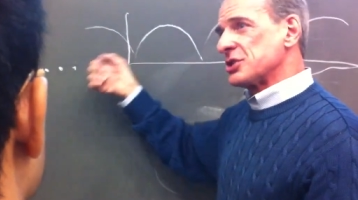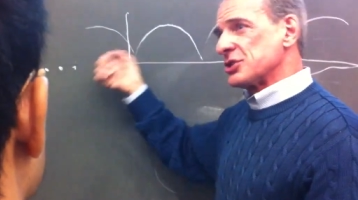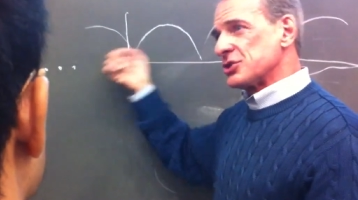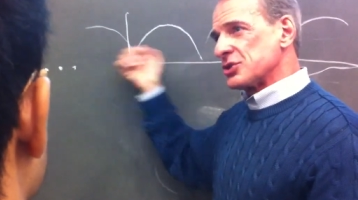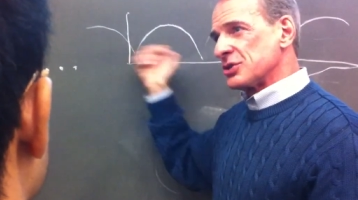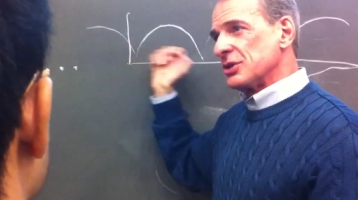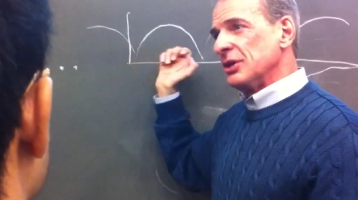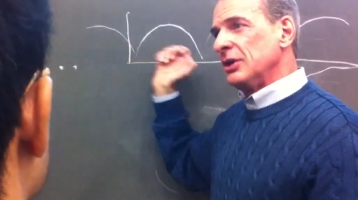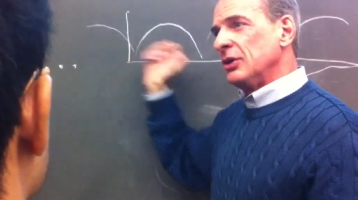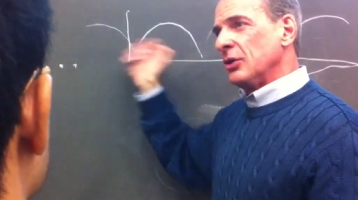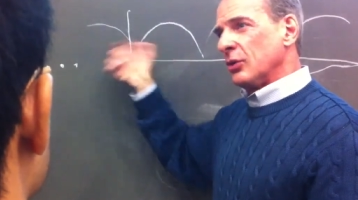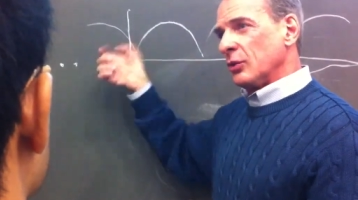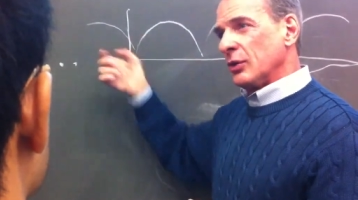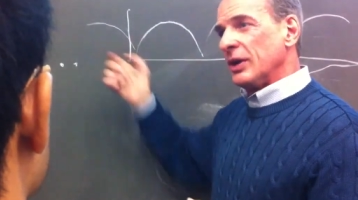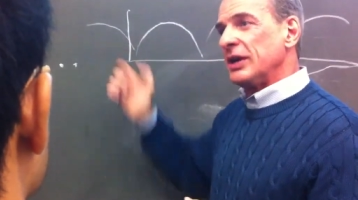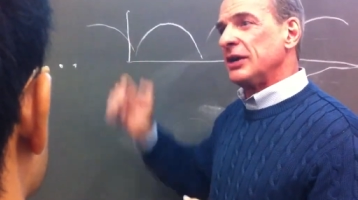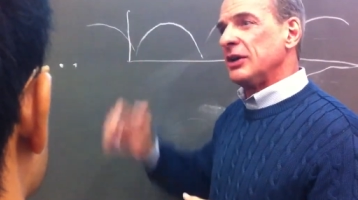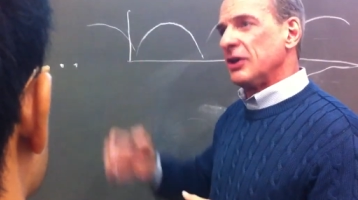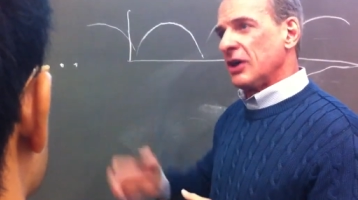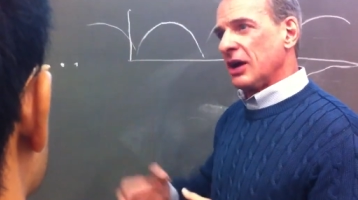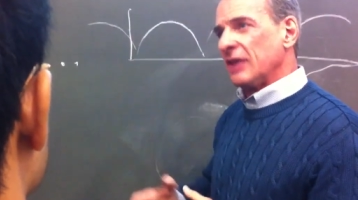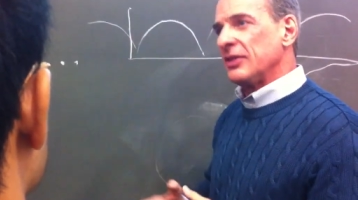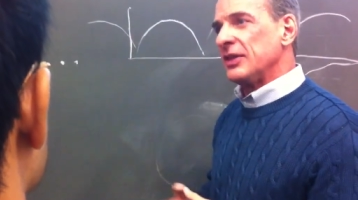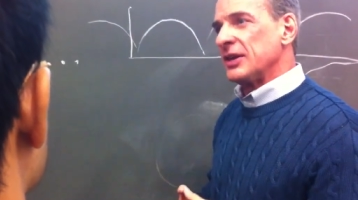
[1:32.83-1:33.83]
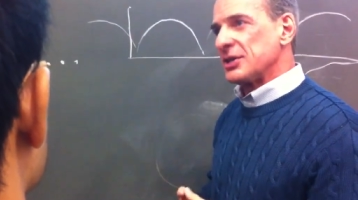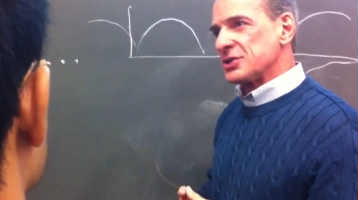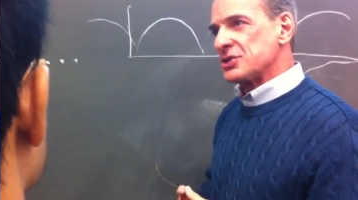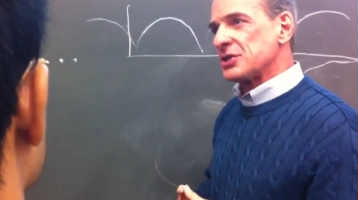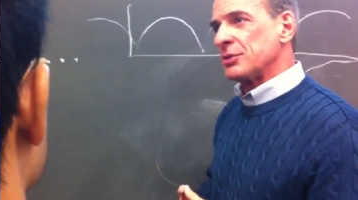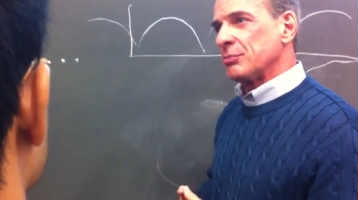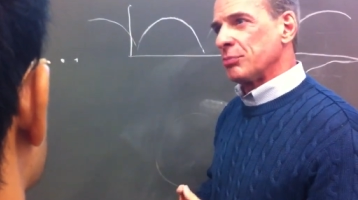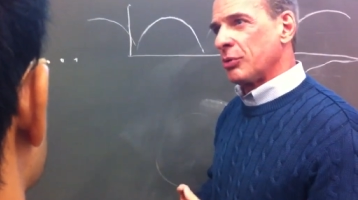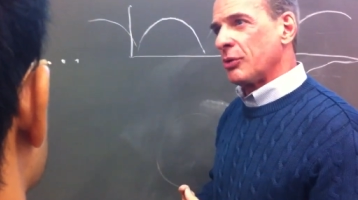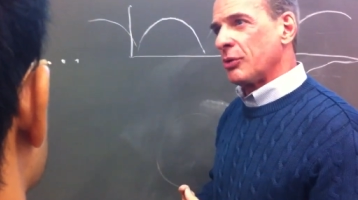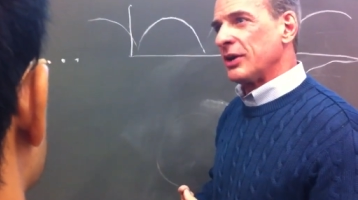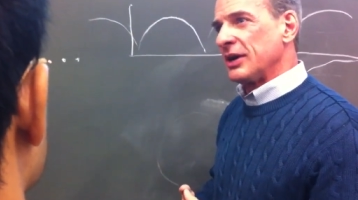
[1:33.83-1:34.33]
has written on this
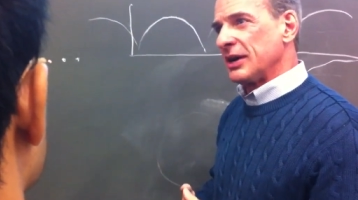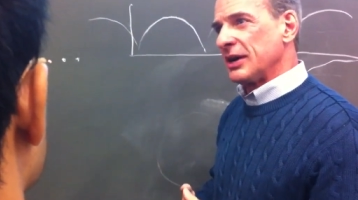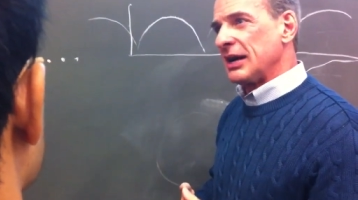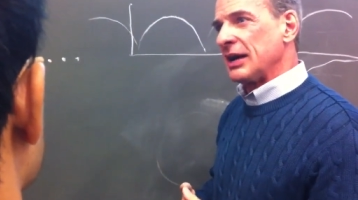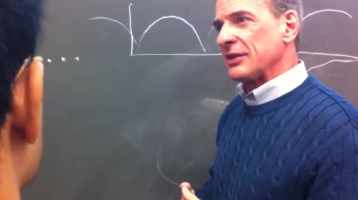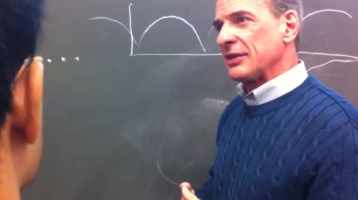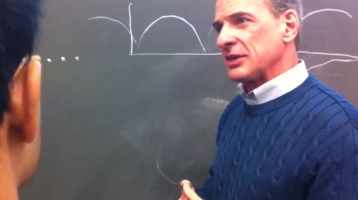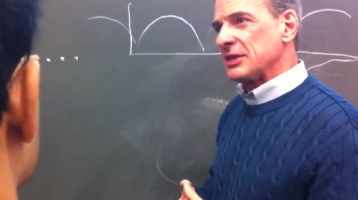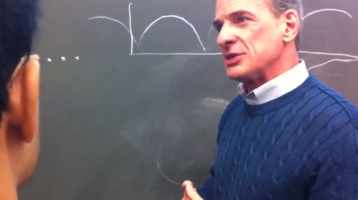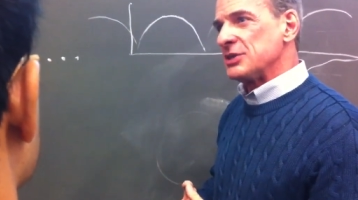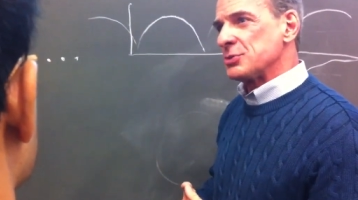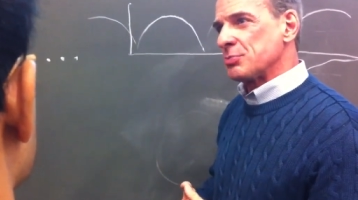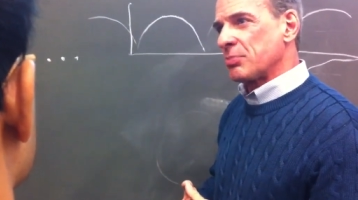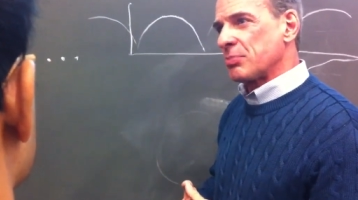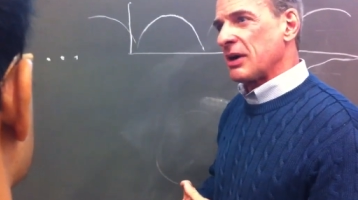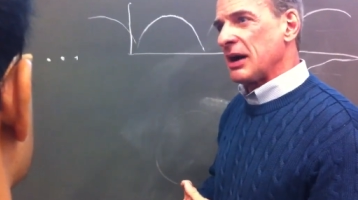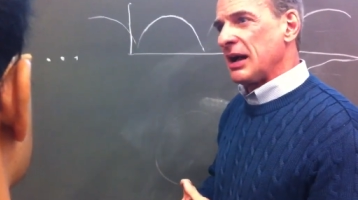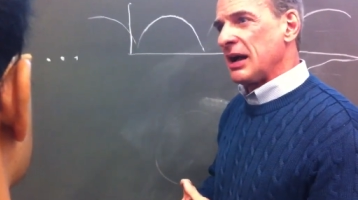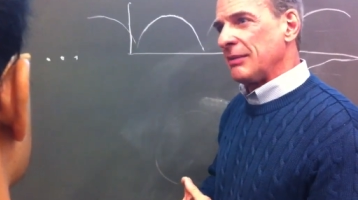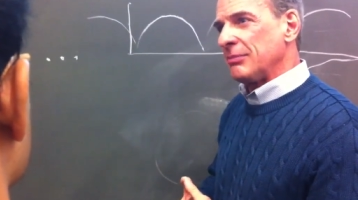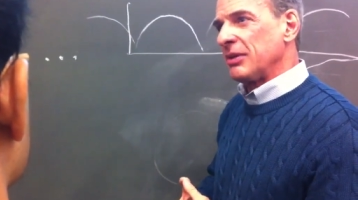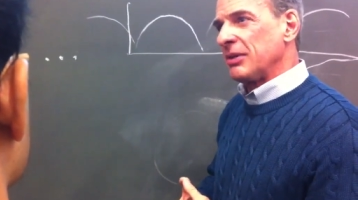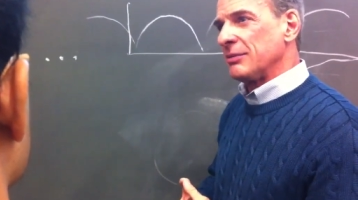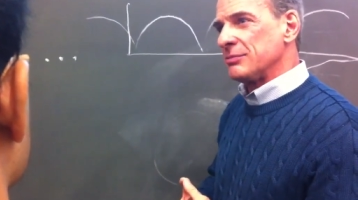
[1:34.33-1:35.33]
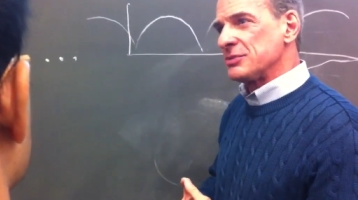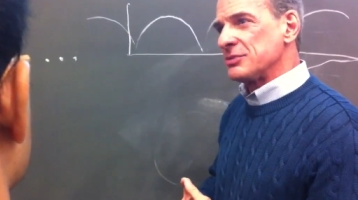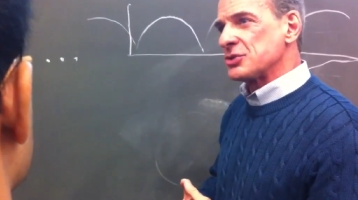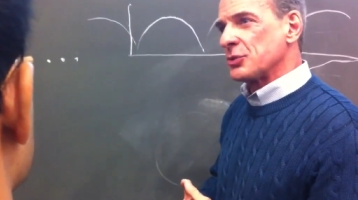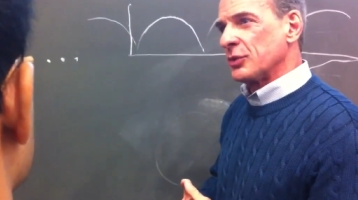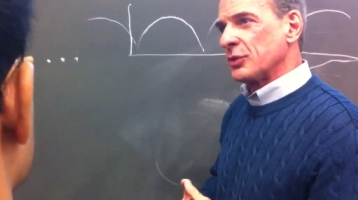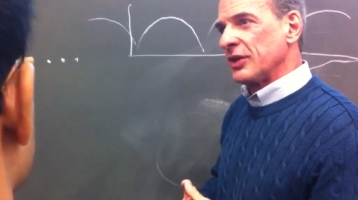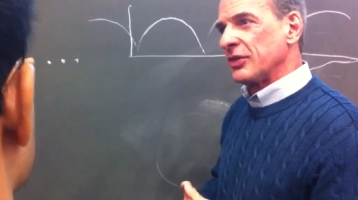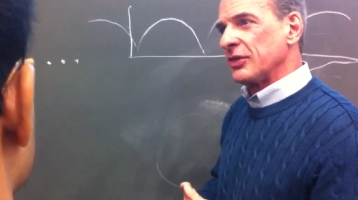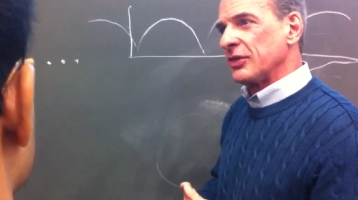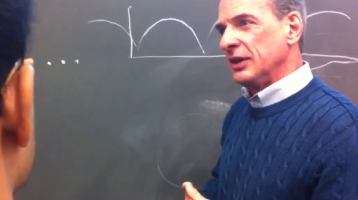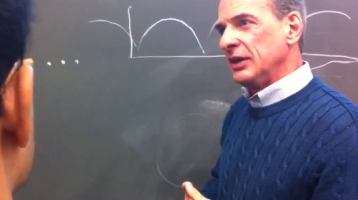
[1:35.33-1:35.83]
and pointed out these problems
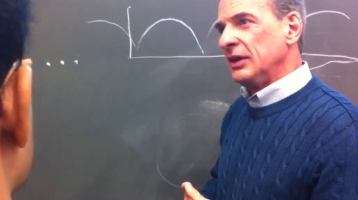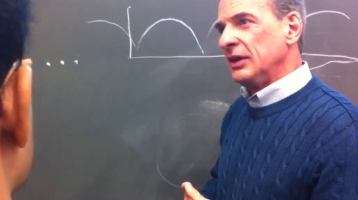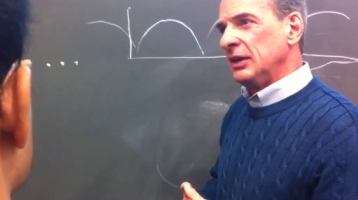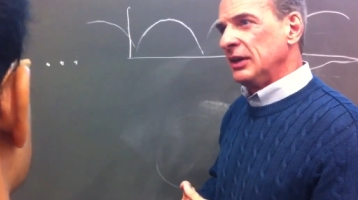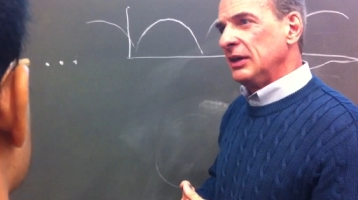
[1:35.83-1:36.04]
with